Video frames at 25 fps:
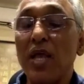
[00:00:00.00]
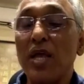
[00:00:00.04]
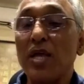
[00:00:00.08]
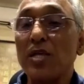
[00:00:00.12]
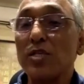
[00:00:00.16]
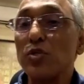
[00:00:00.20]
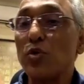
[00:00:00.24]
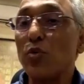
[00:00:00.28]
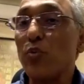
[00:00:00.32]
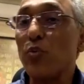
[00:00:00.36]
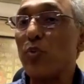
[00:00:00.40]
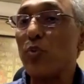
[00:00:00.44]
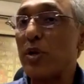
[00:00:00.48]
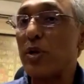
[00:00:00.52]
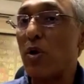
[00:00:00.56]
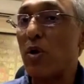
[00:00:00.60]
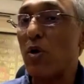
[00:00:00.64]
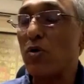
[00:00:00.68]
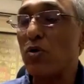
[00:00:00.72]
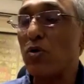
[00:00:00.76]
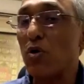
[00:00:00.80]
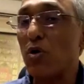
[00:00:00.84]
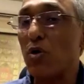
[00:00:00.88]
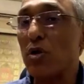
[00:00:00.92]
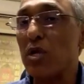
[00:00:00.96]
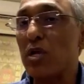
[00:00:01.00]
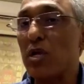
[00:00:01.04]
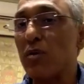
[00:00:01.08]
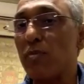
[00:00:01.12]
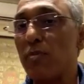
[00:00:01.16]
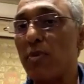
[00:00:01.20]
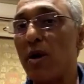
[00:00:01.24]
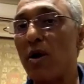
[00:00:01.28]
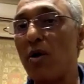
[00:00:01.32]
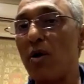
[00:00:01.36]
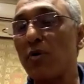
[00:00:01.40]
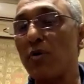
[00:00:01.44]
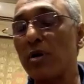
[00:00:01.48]
So we're not talking
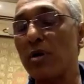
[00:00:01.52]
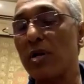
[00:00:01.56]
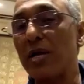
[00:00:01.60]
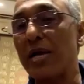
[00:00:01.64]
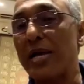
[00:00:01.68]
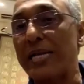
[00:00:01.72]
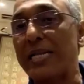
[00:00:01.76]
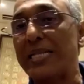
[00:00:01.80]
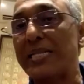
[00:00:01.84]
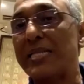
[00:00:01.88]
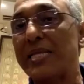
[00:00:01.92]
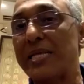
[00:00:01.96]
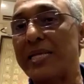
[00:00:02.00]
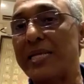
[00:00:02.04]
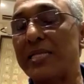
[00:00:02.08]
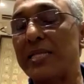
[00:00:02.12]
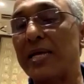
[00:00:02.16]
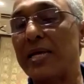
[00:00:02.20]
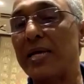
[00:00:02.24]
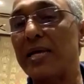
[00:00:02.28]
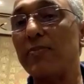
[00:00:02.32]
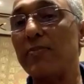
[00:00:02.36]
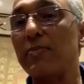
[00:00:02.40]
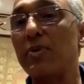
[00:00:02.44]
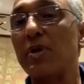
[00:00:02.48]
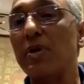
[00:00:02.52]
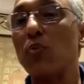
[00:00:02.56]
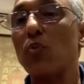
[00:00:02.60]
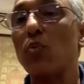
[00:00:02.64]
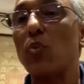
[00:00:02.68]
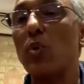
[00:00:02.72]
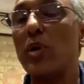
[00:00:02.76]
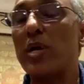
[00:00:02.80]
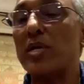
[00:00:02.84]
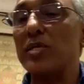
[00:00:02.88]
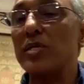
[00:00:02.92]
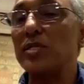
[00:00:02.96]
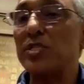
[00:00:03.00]
about anything there, but
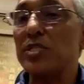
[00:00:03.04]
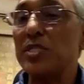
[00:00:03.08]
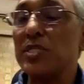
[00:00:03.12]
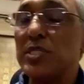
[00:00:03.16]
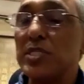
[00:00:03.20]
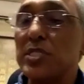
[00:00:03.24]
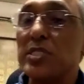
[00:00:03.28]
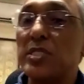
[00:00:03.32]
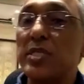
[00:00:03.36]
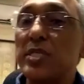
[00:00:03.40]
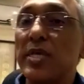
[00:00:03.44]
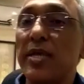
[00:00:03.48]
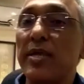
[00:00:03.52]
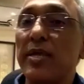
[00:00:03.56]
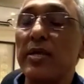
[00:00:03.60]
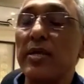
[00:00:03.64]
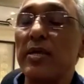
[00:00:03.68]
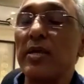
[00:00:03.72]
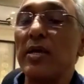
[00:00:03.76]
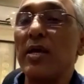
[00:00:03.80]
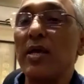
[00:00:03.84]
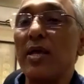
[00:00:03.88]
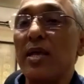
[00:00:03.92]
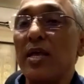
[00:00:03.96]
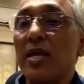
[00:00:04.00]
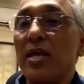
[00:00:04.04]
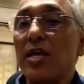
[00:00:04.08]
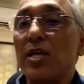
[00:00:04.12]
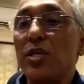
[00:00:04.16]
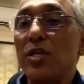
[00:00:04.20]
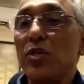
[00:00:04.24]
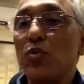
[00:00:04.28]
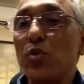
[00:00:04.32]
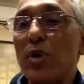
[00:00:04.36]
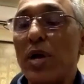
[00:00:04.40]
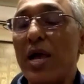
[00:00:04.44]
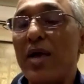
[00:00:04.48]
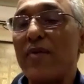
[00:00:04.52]
we're just saying
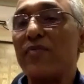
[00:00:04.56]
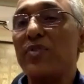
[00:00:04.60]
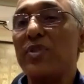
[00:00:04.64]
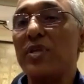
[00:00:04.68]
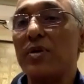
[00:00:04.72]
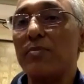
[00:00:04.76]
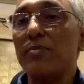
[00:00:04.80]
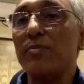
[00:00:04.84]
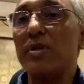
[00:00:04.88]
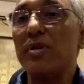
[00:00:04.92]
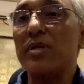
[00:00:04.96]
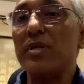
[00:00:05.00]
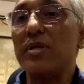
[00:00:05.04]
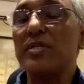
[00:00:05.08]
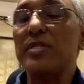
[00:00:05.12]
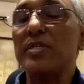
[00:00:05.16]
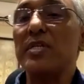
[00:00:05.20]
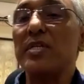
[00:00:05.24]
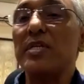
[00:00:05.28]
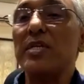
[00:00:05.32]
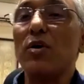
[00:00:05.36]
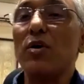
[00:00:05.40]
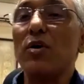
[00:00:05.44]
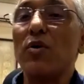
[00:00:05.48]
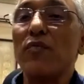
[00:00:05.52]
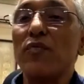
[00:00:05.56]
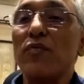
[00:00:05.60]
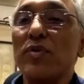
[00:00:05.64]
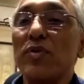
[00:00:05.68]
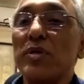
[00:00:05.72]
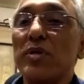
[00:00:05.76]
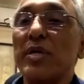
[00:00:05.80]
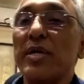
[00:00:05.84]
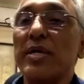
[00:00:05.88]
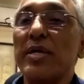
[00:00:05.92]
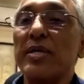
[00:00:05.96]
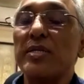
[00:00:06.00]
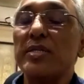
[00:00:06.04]
you have the ability of
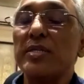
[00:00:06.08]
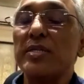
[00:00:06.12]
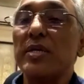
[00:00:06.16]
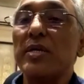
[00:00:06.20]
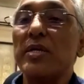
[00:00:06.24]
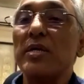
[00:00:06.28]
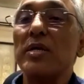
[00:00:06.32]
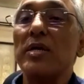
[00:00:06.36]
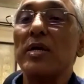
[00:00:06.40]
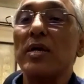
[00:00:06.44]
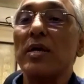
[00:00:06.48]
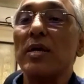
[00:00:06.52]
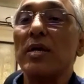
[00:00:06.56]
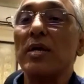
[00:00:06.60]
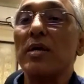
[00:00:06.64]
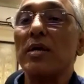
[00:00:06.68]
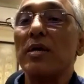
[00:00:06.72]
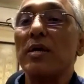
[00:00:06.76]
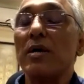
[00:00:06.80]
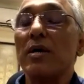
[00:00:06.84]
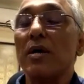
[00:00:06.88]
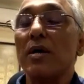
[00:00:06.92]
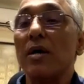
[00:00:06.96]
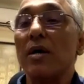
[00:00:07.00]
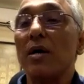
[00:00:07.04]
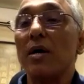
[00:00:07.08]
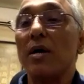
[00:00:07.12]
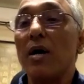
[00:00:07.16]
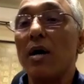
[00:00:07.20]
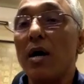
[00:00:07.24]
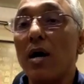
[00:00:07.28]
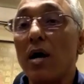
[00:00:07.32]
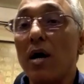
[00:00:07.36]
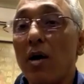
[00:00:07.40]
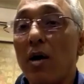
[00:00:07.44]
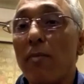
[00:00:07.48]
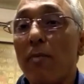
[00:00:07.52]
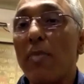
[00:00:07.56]
creating
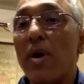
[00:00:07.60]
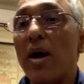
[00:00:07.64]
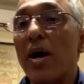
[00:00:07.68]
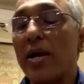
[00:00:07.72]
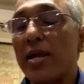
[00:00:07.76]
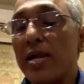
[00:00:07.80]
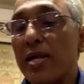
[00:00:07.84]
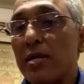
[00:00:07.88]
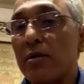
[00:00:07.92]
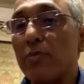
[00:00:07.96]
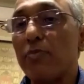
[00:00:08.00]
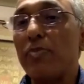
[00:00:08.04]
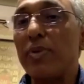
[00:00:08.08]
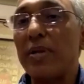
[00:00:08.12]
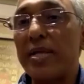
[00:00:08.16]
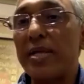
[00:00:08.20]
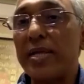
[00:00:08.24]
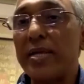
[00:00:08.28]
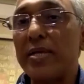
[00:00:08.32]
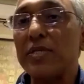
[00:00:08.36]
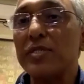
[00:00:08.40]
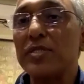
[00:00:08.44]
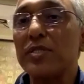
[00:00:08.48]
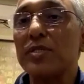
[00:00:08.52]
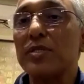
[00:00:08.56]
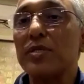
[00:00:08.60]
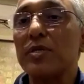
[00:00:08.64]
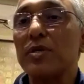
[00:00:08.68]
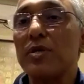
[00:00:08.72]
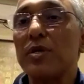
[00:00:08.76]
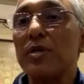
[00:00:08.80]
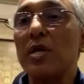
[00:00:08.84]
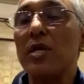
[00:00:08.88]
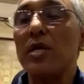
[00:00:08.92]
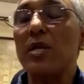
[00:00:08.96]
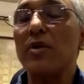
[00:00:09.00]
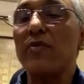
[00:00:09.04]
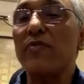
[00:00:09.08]
a marketplace
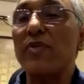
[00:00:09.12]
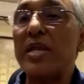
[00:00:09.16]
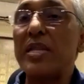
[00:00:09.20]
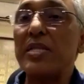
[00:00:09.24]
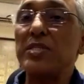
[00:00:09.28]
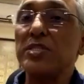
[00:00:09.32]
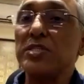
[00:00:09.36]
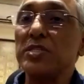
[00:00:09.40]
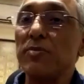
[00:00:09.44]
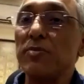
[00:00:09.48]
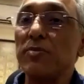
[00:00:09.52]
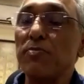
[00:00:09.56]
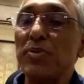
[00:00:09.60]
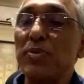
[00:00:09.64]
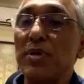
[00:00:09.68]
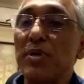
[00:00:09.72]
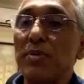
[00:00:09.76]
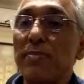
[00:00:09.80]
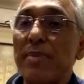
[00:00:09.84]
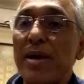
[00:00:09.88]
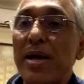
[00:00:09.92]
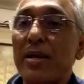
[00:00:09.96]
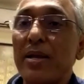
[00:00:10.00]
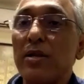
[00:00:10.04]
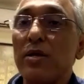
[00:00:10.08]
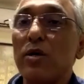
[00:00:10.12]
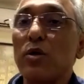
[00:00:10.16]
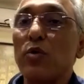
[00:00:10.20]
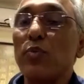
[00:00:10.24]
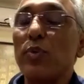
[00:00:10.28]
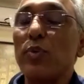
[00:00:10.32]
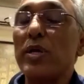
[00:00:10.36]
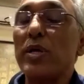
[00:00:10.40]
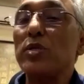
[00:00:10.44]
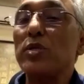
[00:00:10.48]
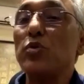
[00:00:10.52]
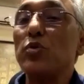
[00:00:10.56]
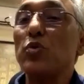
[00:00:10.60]
in a very simple manner,
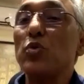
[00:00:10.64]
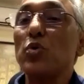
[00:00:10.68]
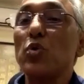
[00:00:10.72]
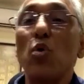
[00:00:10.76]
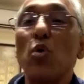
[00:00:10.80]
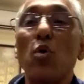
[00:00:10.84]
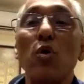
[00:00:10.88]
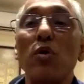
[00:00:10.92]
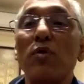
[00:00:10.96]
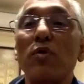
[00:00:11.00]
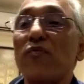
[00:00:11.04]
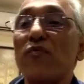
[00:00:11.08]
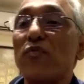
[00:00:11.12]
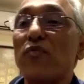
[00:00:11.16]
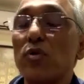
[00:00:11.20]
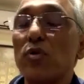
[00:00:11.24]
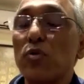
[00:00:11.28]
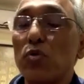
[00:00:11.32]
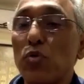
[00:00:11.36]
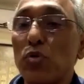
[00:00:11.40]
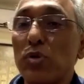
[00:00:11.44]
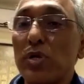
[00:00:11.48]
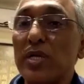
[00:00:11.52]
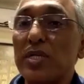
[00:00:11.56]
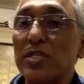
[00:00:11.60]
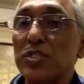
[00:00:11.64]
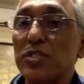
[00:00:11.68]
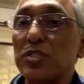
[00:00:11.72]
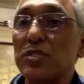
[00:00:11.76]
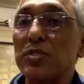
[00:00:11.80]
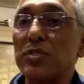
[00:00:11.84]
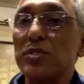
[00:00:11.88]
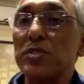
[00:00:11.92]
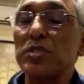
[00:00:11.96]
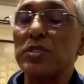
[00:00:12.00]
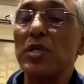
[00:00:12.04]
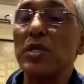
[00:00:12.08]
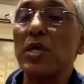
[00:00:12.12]
where you call for
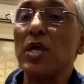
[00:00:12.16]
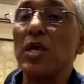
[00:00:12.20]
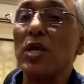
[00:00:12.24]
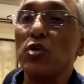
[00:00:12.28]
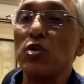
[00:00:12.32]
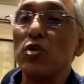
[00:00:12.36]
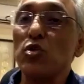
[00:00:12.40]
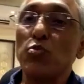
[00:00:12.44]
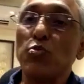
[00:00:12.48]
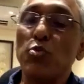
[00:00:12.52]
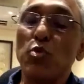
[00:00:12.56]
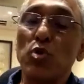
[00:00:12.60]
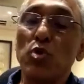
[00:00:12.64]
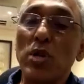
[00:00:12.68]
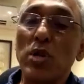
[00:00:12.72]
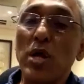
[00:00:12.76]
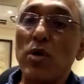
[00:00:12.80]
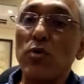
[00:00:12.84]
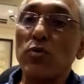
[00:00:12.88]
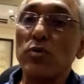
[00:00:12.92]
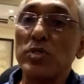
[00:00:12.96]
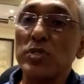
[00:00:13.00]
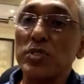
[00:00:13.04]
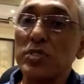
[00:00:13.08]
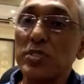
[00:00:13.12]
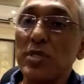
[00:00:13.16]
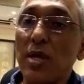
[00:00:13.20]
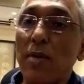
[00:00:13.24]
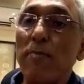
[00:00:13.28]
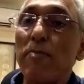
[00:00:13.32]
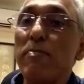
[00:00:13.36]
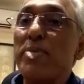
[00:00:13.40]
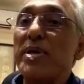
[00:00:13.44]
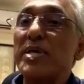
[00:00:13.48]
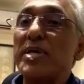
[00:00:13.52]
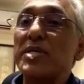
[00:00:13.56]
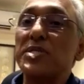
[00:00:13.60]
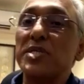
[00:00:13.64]
quotations, you put out
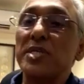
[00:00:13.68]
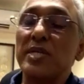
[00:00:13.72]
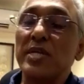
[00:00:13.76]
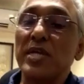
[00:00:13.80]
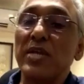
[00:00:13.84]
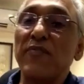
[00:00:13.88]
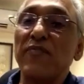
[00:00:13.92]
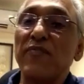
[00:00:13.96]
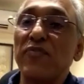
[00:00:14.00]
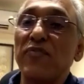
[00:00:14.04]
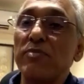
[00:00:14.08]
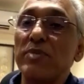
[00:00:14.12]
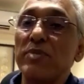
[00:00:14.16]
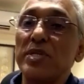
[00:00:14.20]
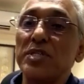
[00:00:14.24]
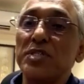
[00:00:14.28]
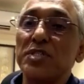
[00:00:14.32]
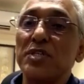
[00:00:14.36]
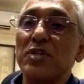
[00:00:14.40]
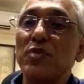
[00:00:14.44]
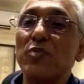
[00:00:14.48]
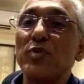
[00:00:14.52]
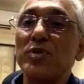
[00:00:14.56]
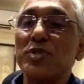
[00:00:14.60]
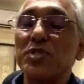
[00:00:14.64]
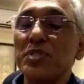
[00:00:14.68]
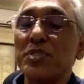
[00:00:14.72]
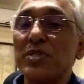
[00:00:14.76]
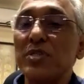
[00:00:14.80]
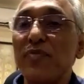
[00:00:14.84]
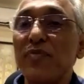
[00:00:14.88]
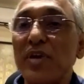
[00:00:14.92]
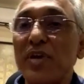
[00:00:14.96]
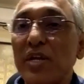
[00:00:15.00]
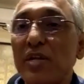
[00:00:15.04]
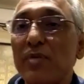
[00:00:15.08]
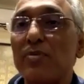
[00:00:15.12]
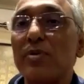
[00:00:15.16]
some basic information which is
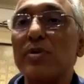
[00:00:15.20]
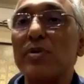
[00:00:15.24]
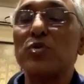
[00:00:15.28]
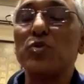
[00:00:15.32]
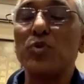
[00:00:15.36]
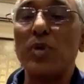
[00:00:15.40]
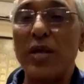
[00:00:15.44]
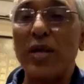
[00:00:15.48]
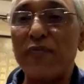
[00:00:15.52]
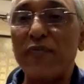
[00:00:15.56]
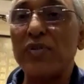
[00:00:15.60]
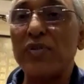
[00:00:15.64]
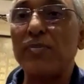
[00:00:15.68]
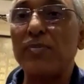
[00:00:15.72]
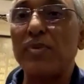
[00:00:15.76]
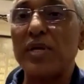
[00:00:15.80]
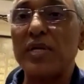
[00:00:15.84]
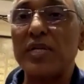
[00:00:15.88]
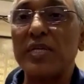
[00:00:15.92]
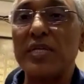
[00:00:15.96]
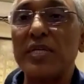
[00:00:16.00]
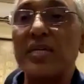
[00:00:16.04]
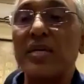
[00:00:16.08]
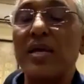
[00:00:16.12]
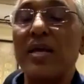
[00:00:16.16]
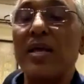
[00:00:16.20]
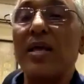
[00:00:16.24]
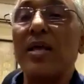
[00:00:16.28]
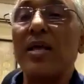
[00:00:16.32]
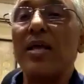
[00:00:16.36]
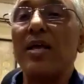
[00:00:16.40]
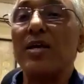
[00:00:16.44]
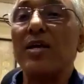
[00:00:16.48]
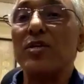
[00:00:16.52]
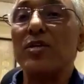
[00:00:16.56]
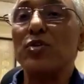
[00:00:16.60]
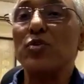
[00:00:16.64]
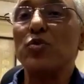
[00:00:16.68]
available to everybody,
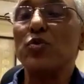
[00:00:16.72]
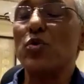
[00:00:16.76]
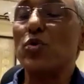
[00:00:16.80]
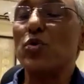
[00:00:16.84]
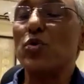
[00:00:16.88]
you